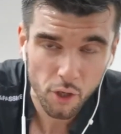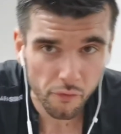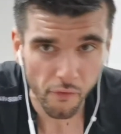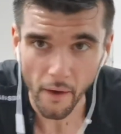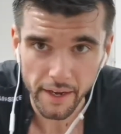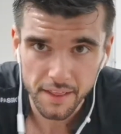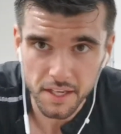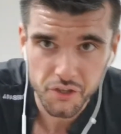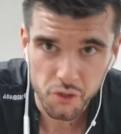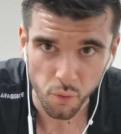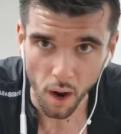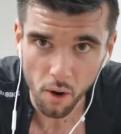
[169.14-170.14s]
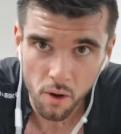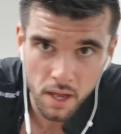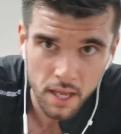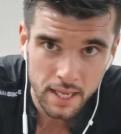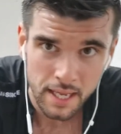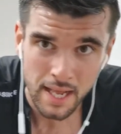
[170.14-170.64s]
you're finding this as well,
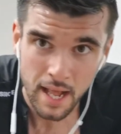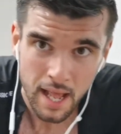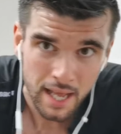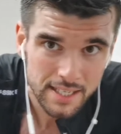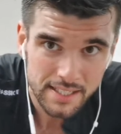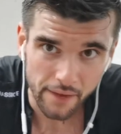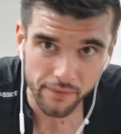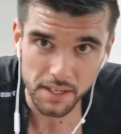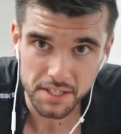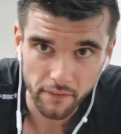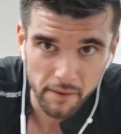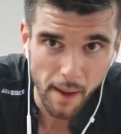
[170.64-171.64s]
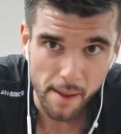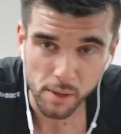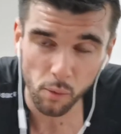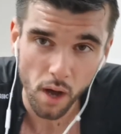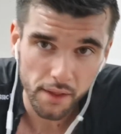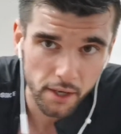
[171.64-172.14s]
definitely something maybe
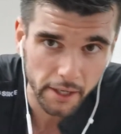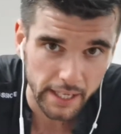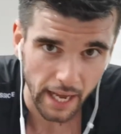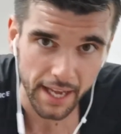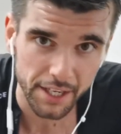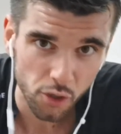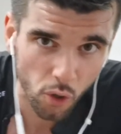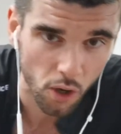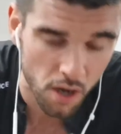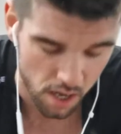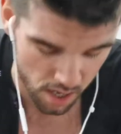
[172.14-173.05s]
worth looking at in your